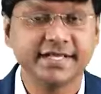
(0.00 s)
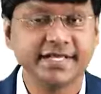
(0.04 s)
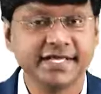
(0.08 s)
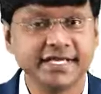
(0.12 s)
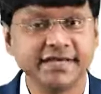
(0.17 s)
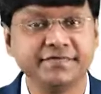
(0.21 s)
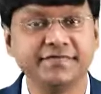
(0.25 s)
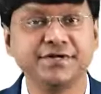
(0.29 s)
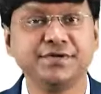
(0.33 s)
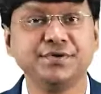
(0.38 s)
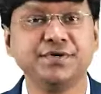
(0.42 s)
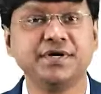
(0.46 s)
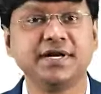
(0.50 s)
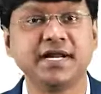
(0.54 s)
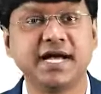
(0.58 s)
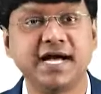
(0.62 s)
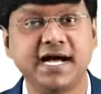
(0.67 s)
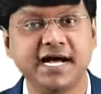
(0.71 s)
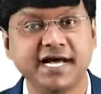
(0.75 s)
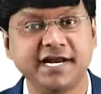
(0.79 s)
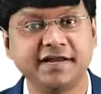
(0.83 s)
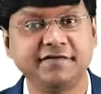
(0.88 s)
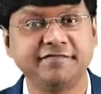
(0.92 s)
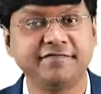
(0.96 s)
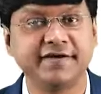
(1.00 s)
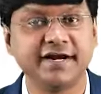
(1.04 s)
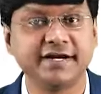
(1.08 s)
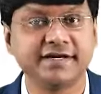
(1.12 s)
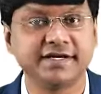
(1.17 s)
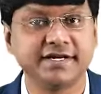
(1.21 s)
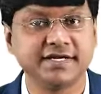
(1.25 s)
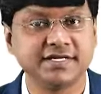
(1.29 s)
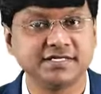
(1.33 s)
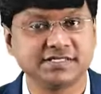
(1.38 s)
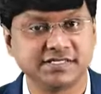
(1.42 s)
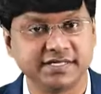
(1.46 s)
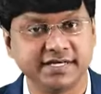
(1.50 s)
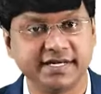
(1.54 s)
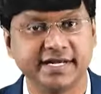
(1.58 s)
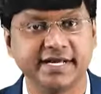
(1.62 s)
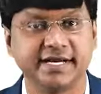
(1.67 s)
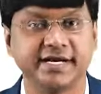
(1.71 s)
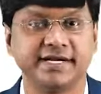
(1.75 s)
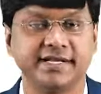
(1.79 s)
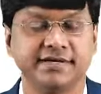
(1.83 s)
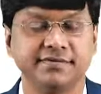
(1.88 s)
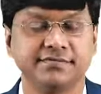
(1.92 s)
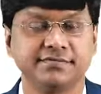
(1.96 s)
Even your RA factor is
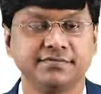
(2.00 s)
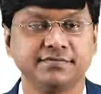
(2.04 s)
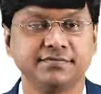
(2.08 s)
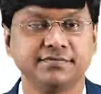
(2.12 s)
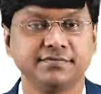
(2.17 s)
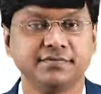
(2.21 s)
negative,